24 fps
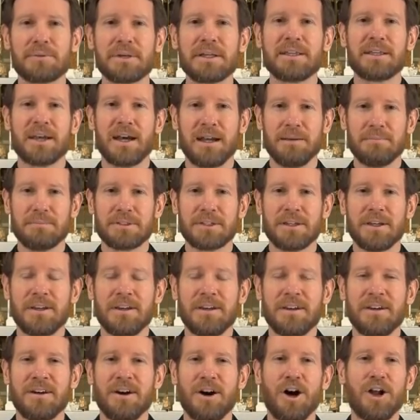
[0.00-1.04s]
three times,
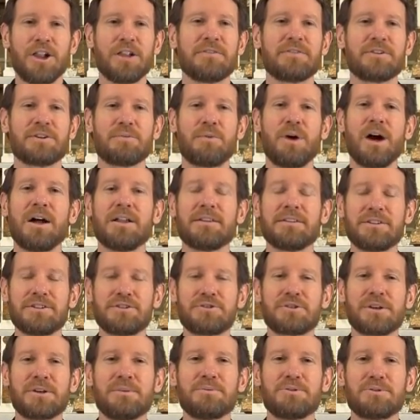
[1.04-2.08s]
all of your wildest
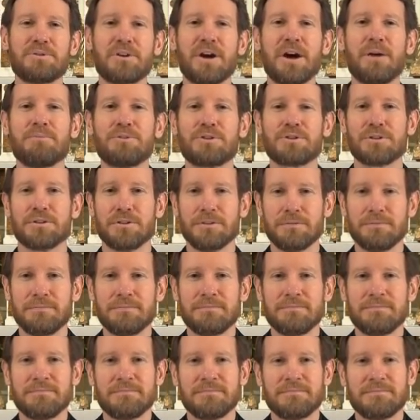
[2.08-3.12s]
dreams will come true.
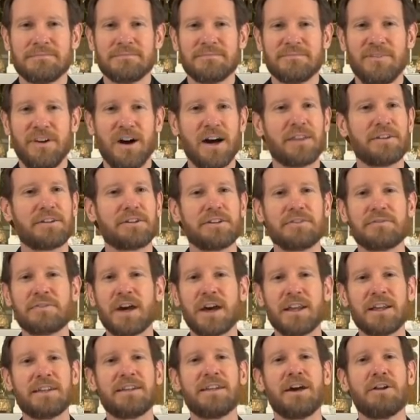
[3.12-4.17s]
Father, you've
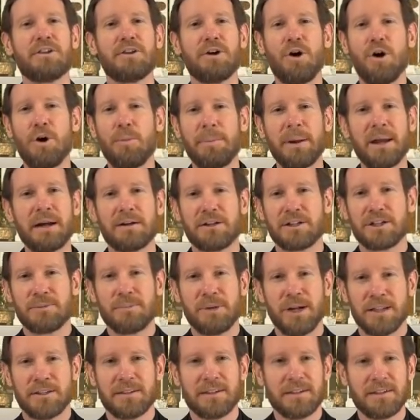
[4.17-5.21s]
got to tell the whole parish
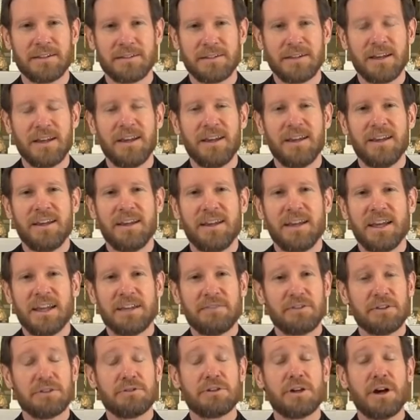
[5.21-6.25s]
about this. And
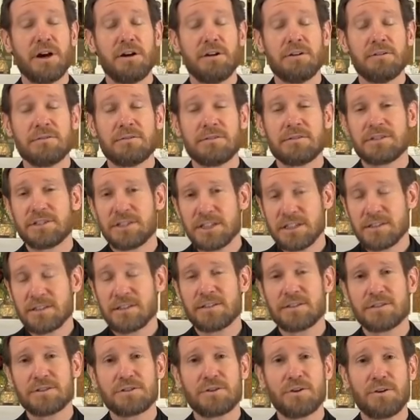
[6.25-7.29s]
if you don't,
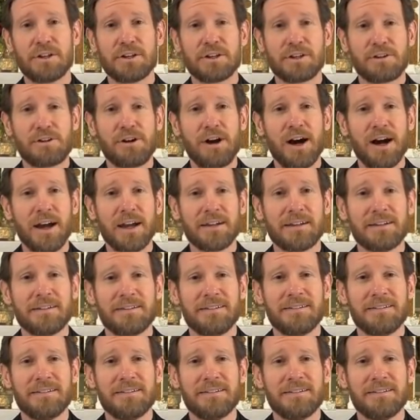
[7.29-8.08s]
Jesus is going to cry.